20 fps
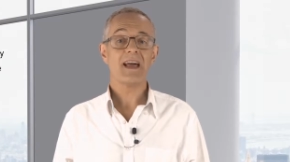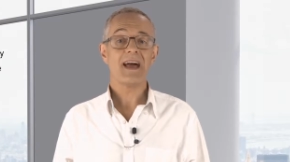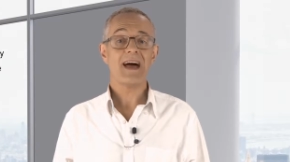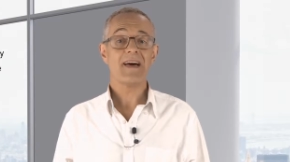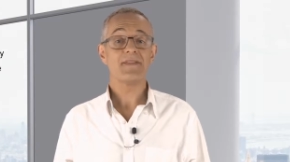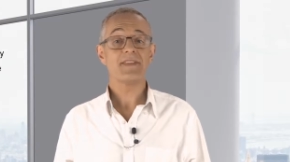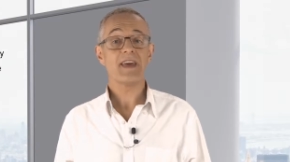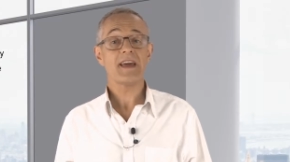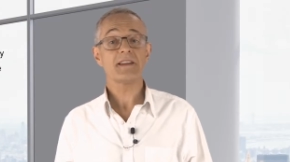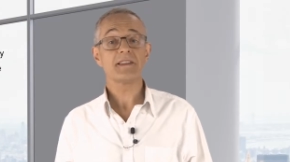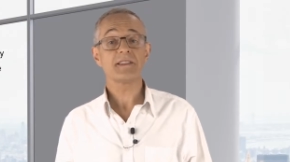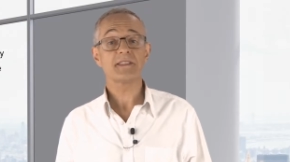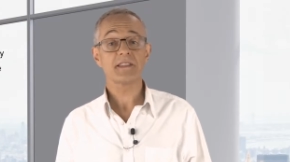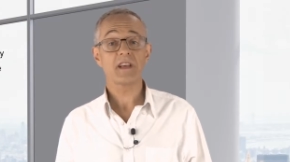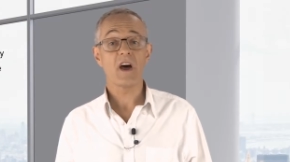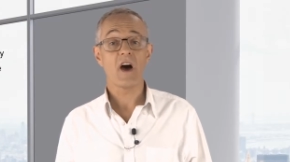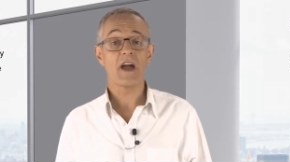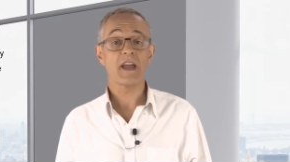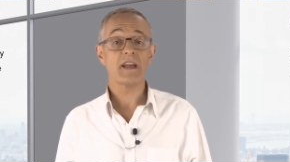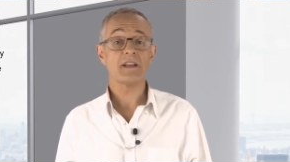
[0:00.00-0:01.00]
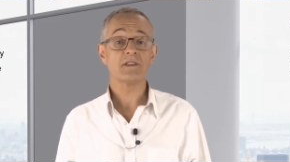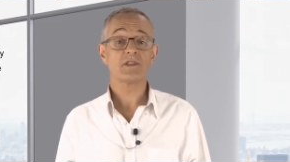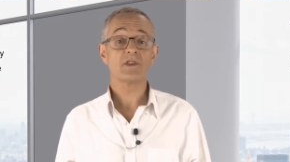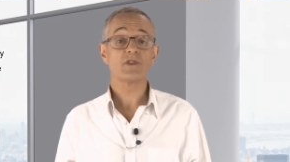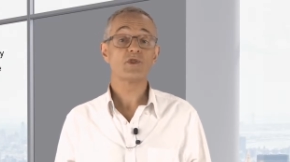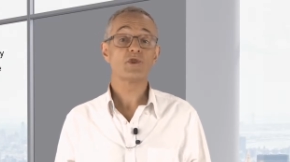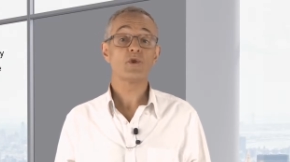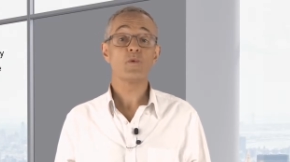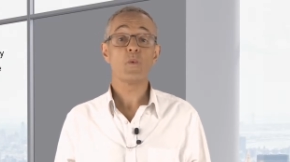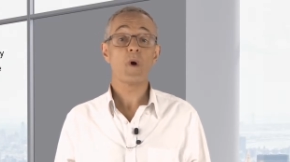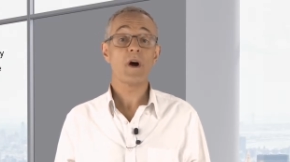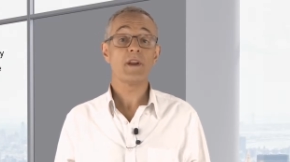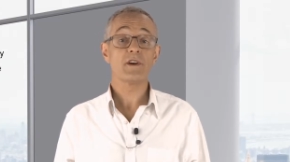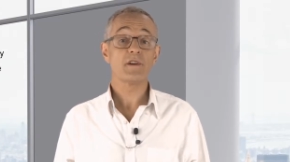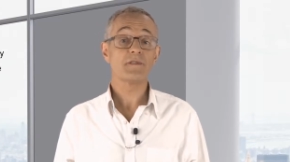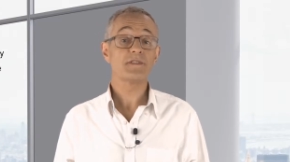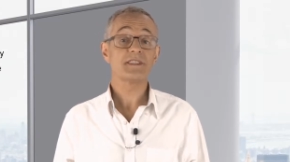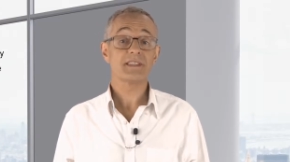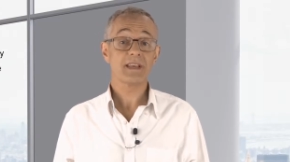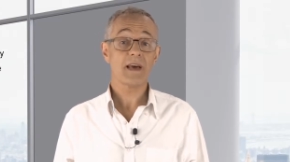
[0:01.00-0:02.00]
and then assigned to one
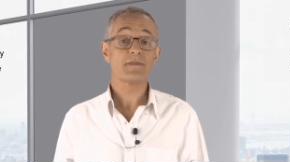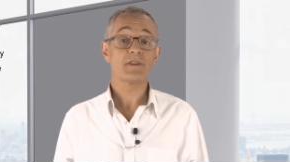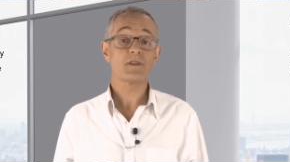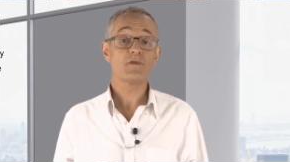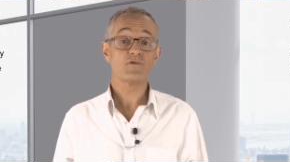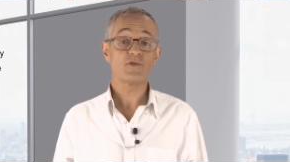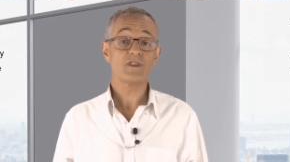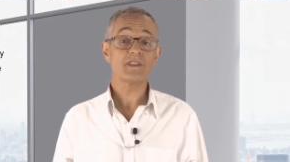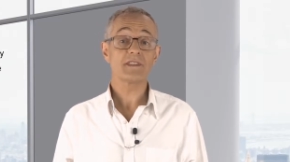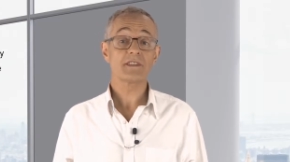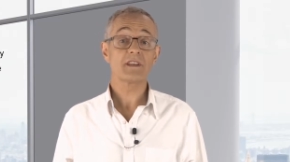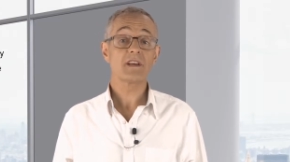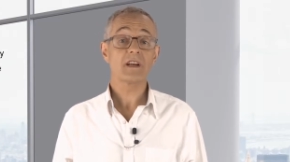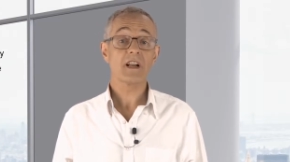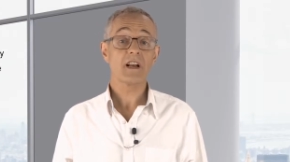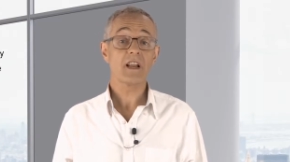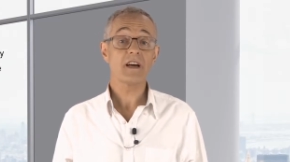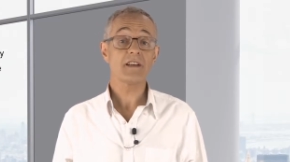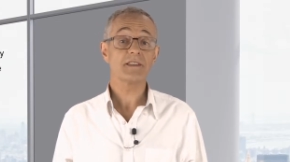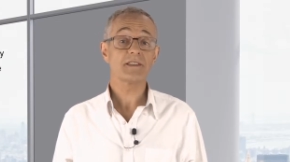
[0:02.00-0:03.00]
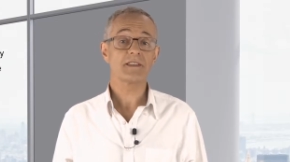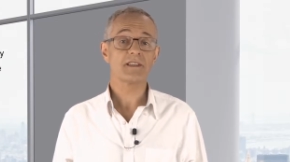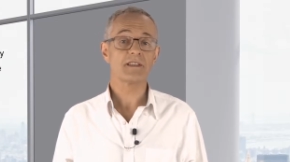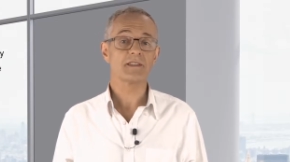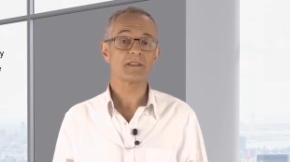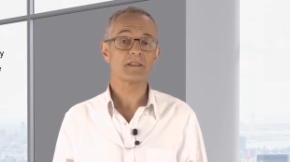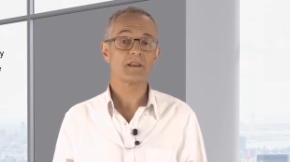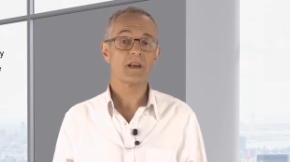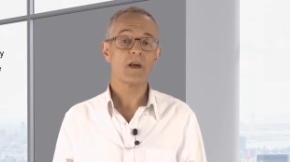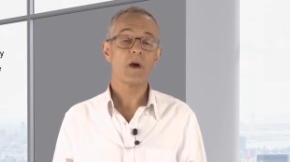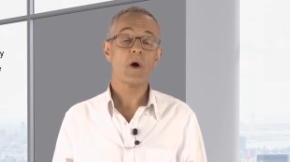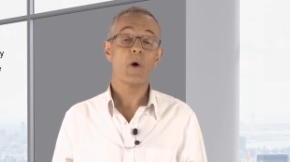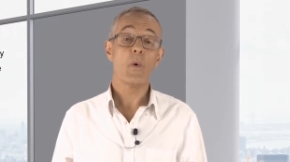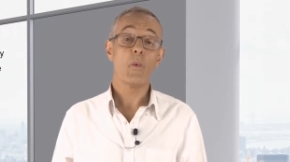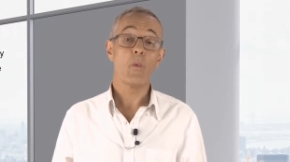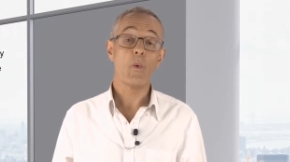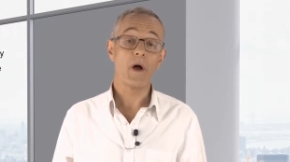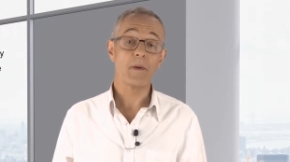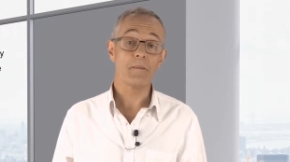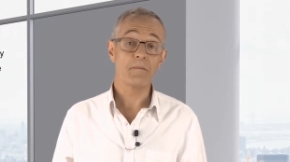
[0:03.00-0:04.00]
of seven risk classes,
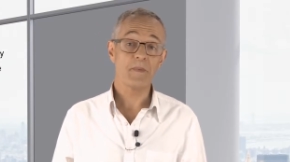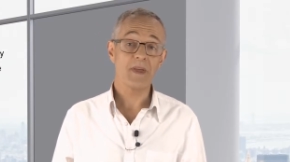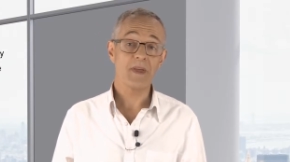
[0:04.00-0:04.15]
one